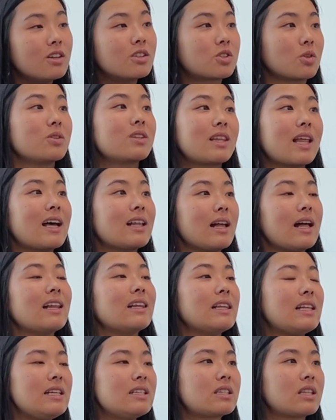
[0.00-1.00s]
So at, at,
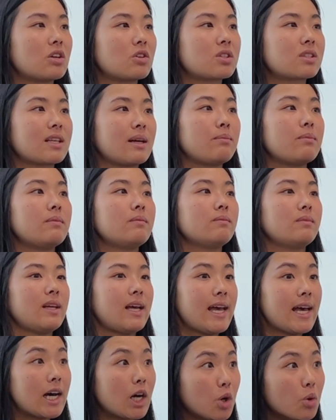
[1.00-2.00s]
least there's some
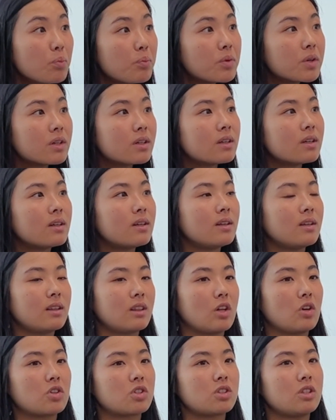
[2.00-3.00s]
help. Mm.
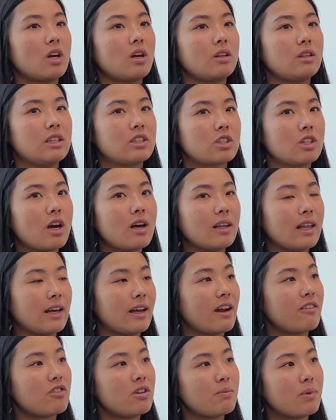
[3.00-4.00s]
There's not it's not like
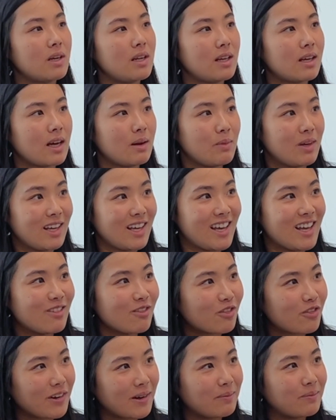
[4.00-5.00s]
everybody coming in
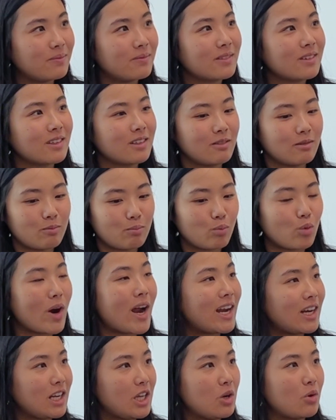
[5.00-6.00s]
from
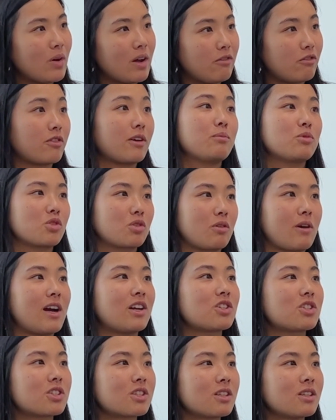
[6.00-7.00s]
brand new and from
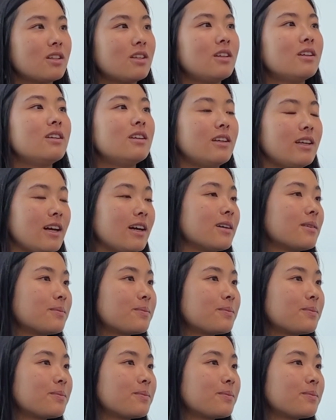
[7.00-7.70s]
scratch. Yeah. yeah.